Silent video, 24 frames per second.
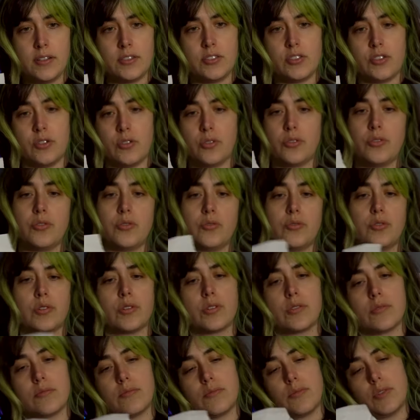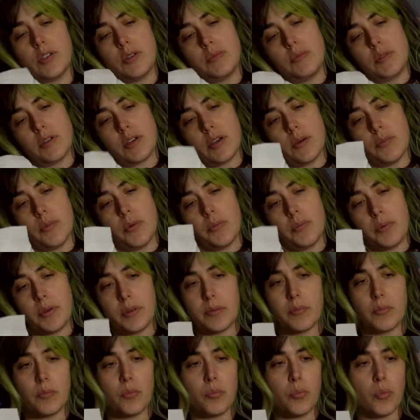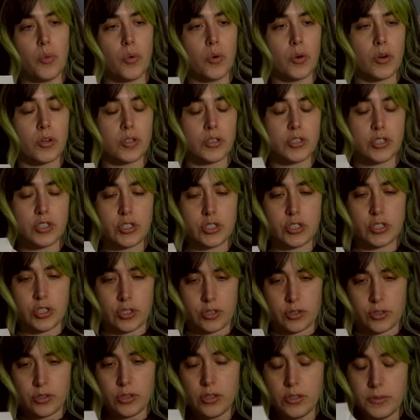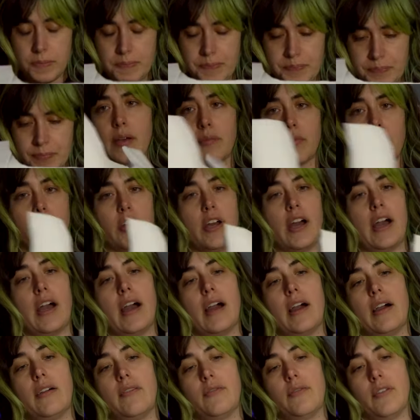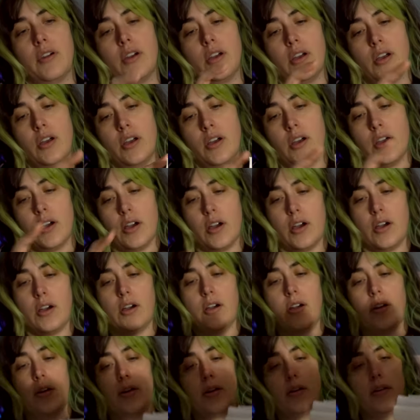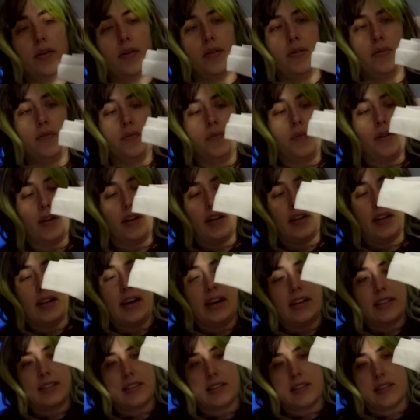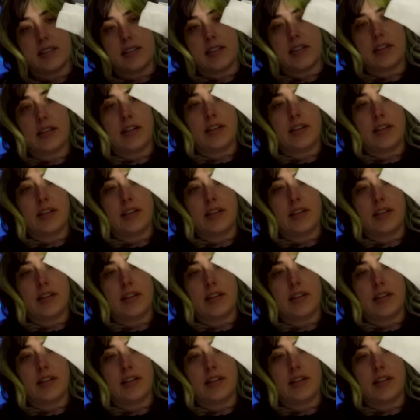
so they become a bit more subtle. I'm gonna have an elastic